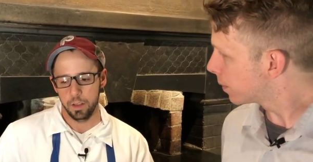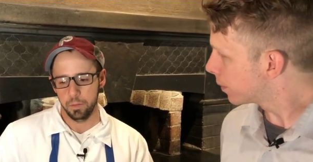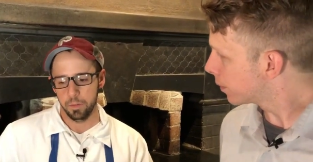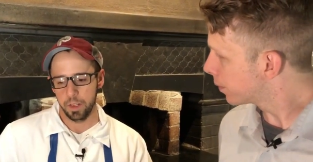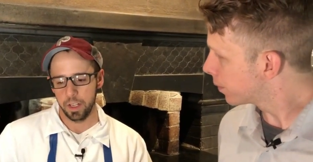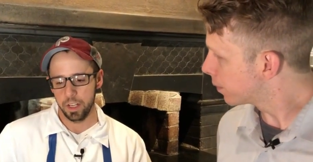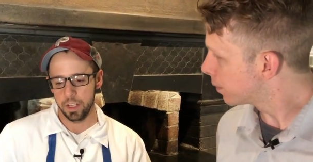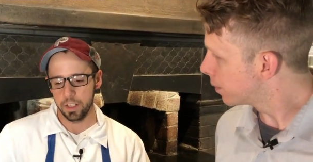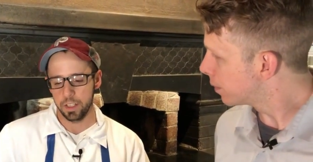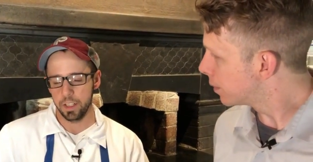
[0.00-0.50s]

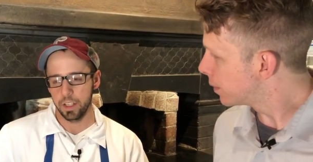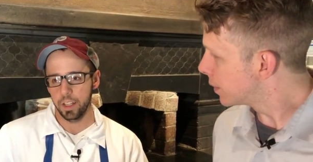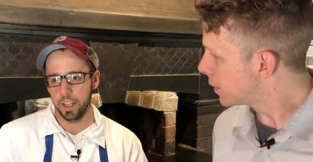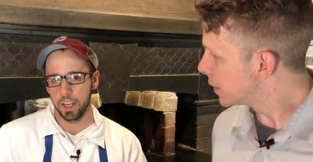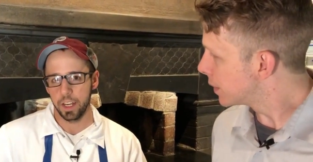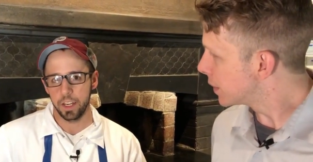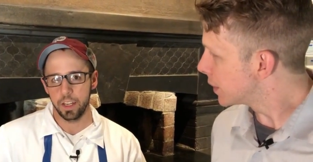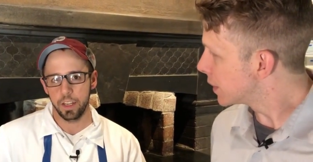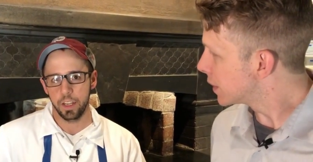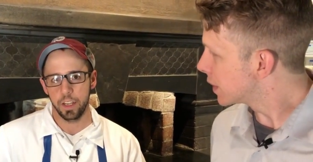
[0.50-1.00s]
Speaker 1: because it
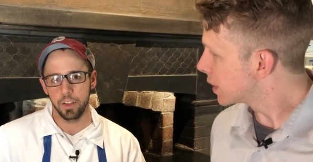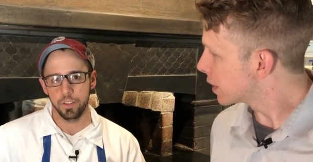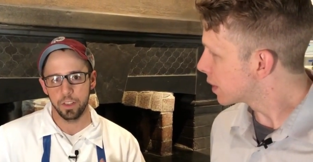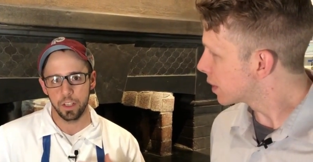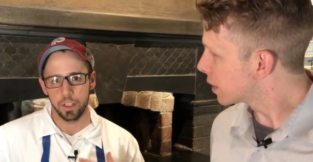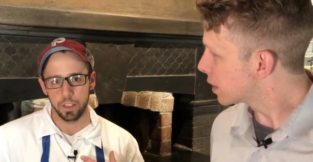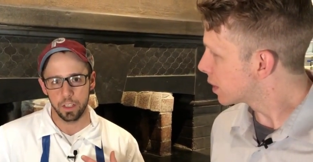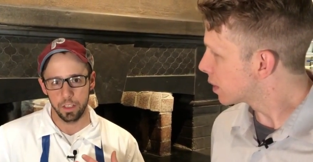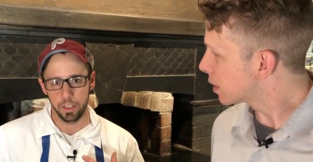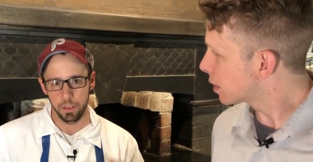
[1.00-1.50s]
like gives
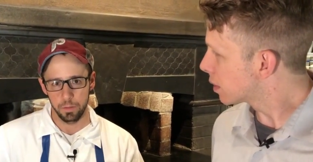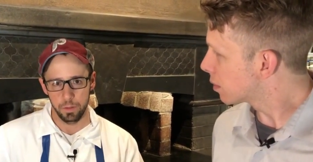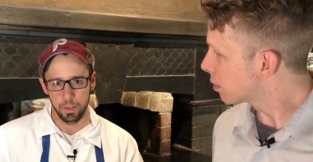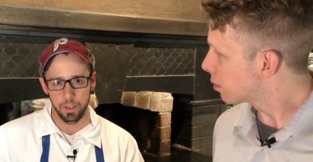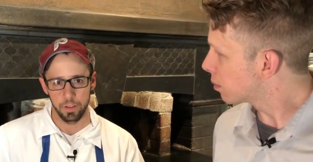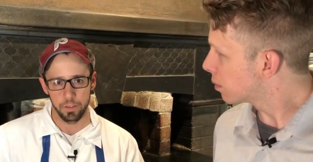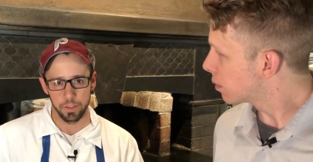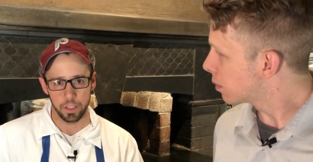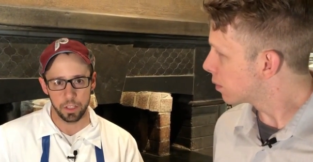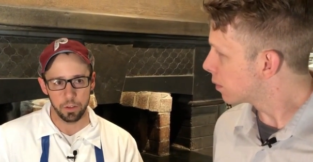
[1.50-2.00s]
us a little bit
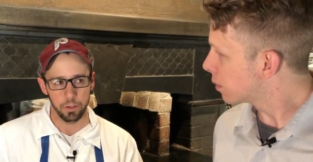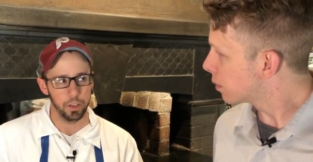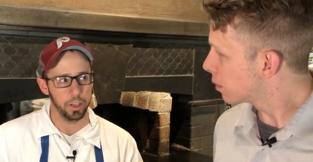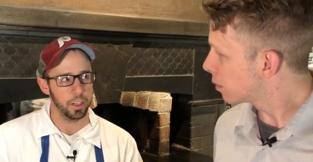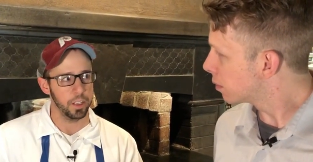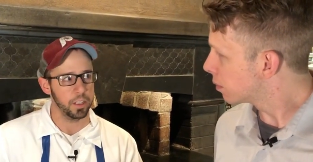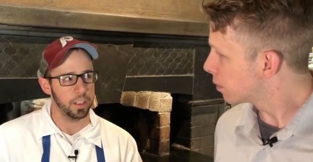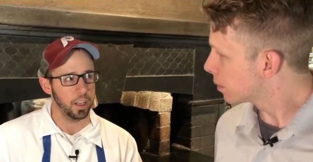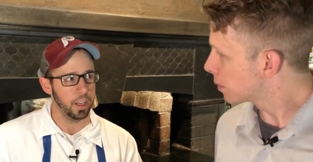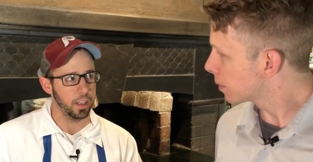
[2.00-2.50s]
of a
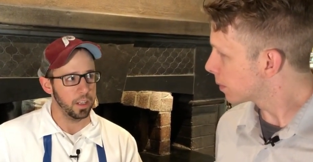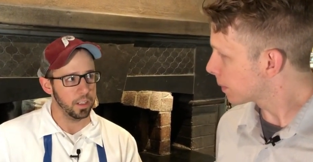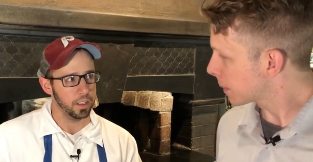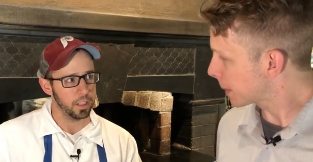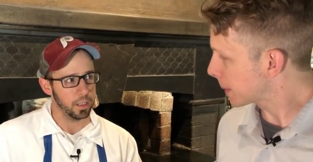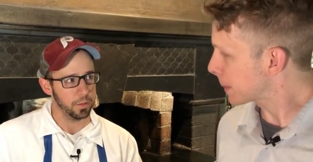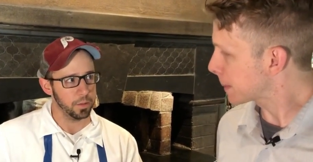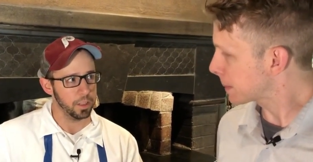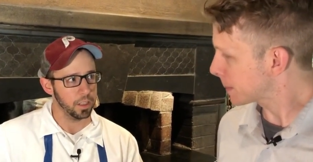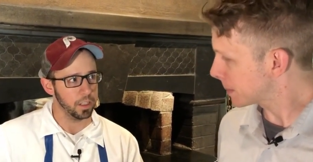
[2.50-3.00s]
story to tell and
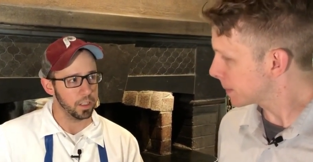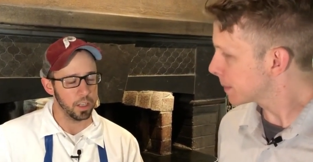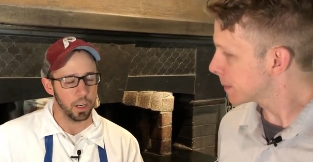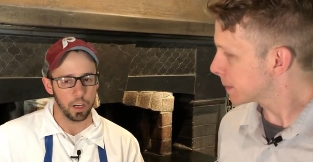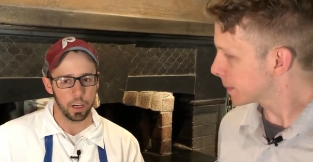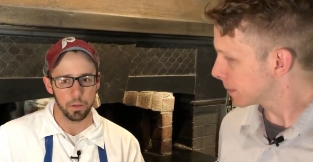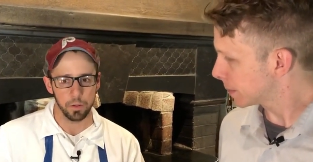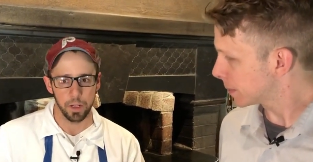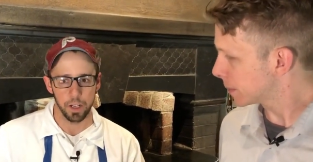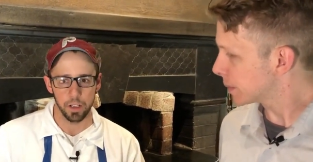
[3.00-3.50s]
something to
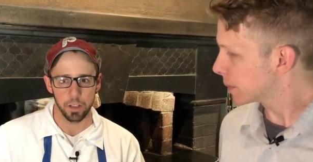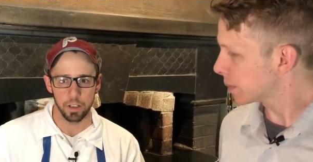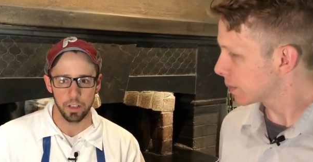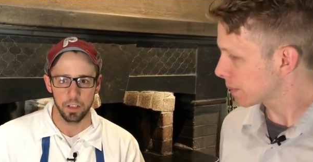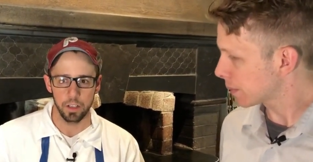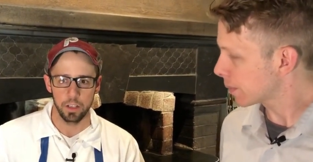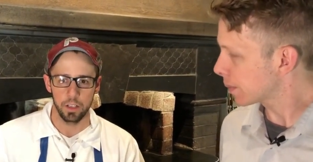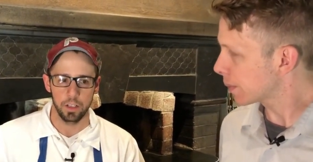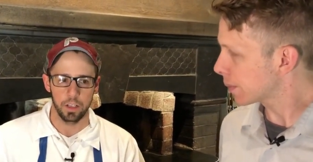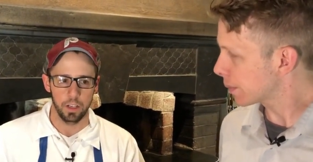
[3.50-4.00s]
talk about.
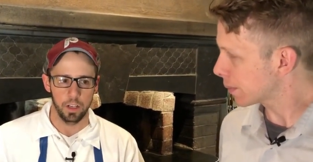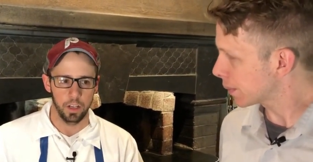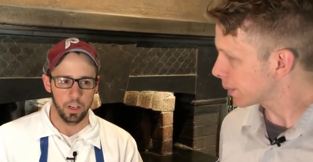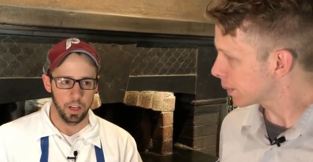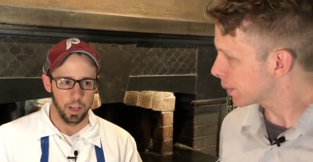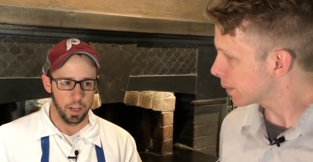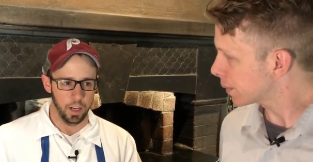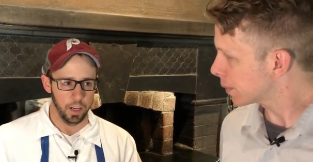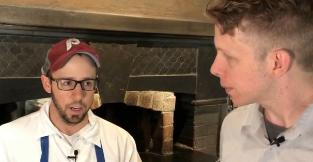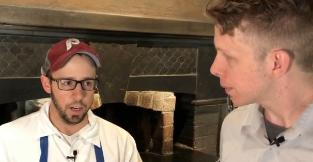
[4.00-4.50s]

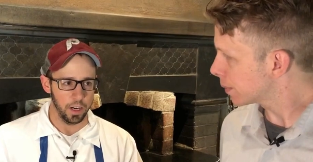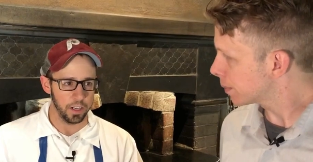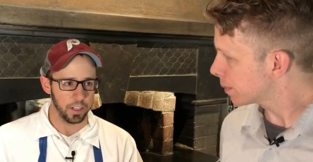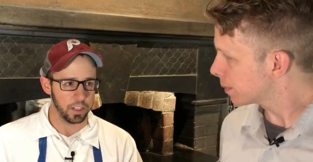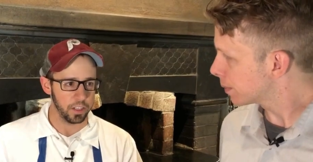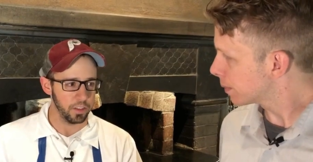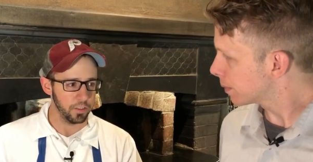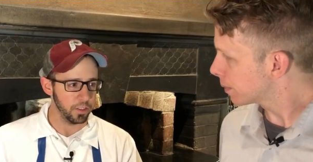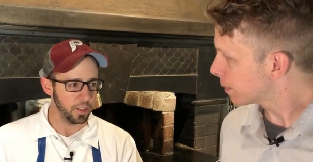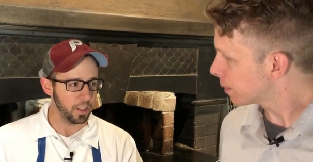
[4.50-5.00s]
Our
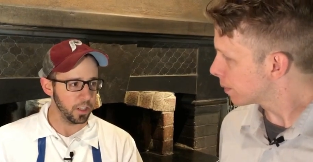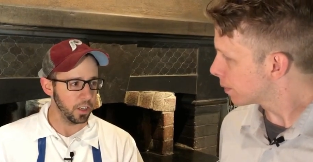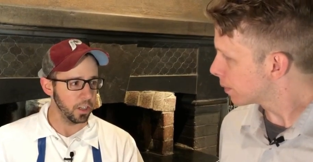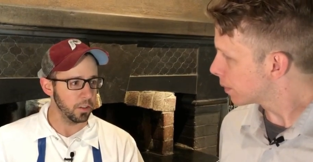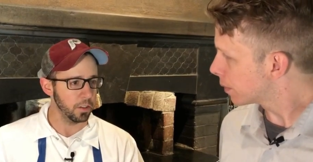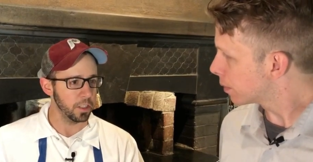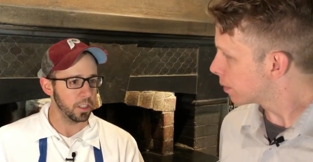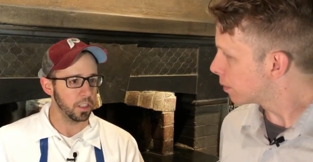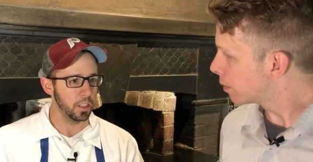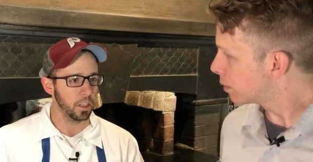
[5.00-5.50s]
servers are
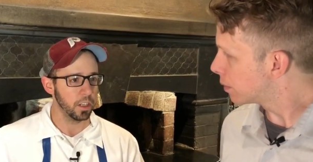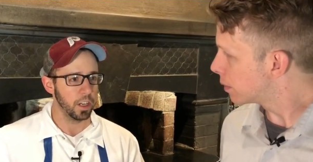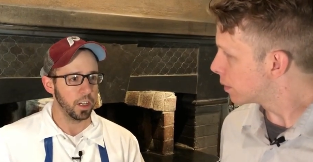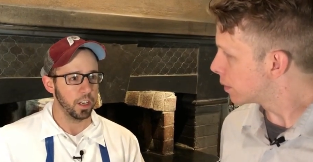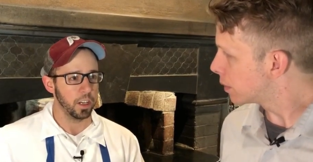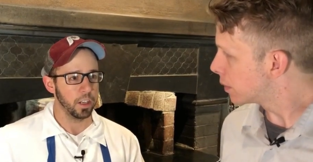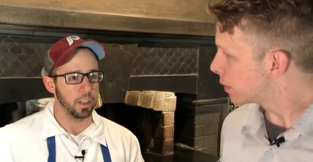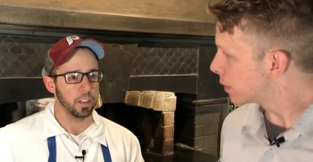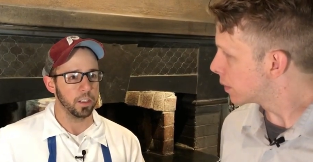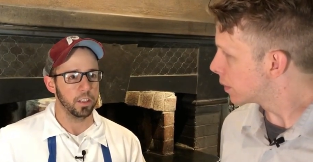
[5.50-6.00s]
always
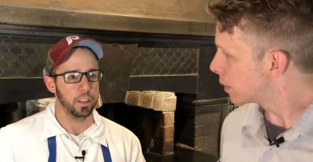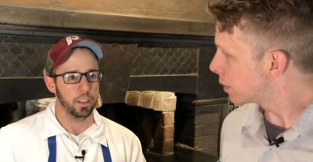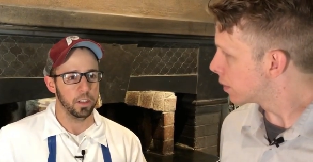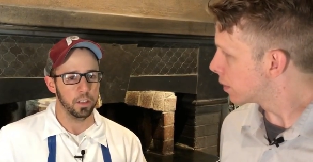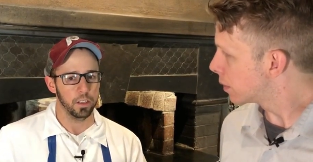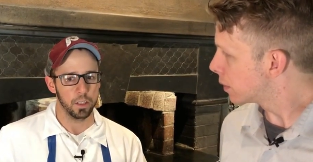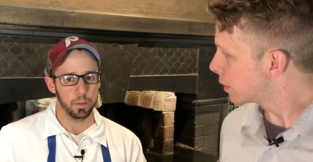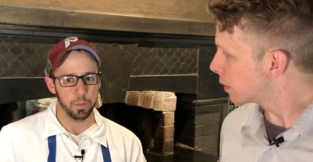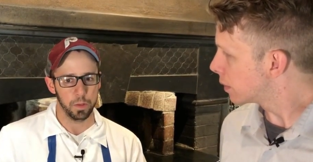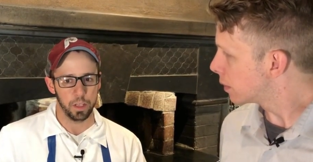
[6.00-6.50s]
looking
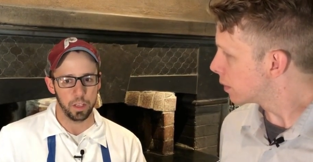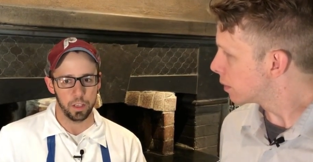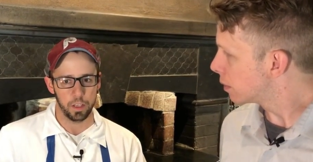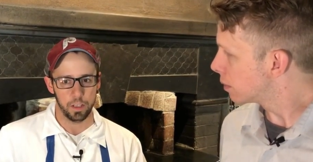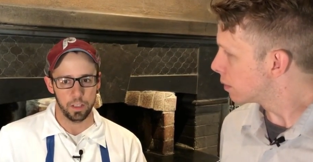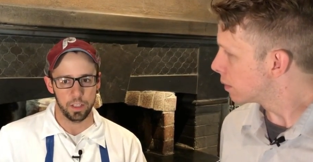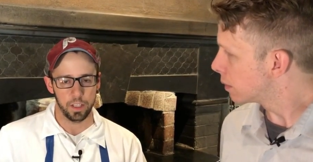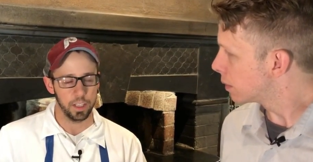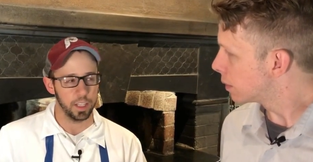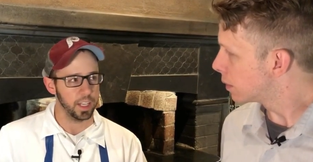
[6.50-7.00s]
to speak
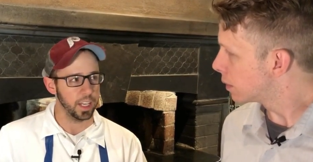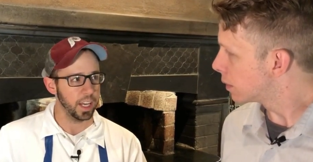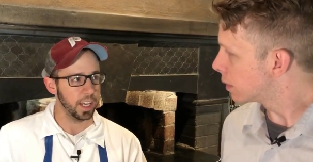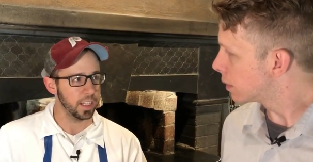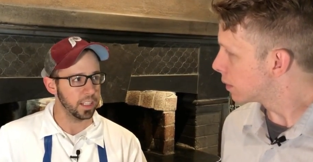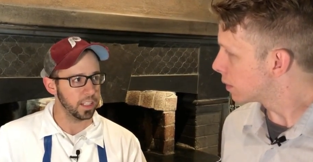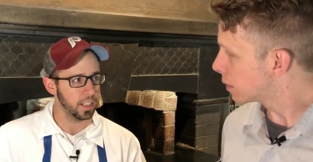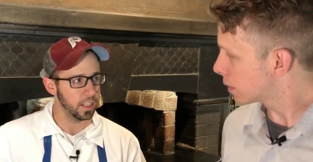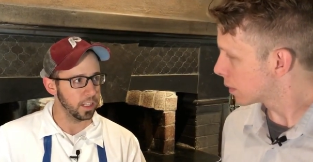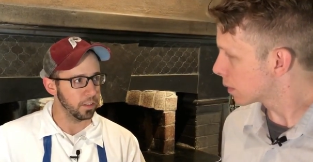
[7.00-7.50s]
to the
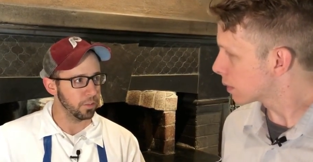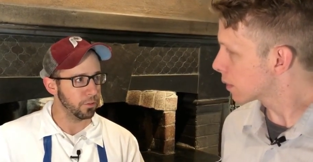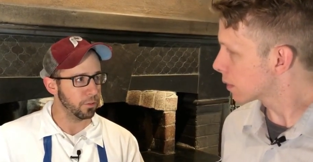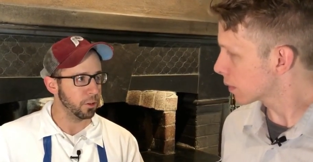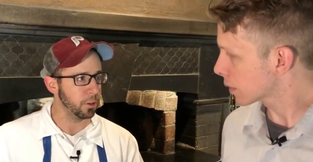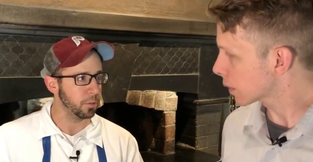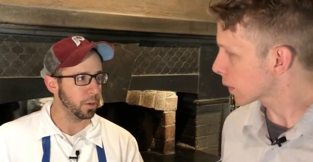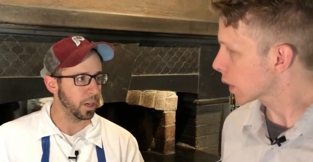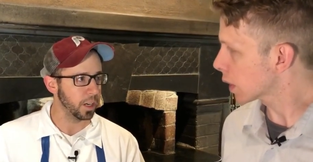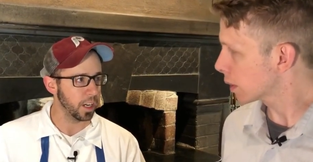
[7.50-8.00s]
guests and
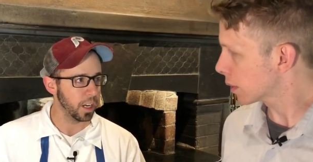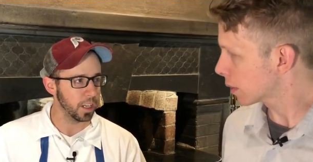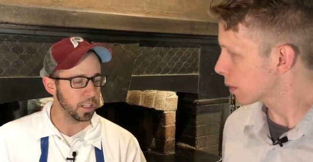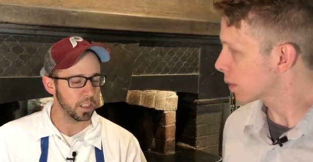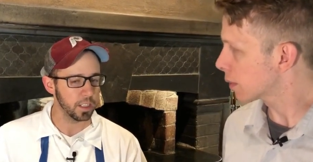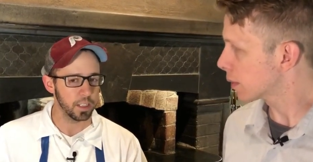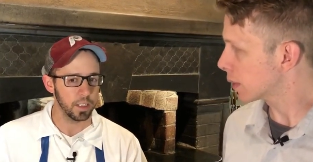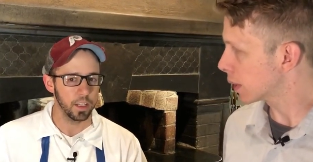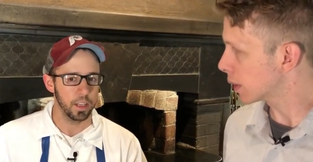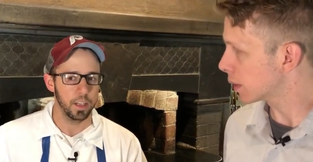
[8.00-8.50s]
inform our guests.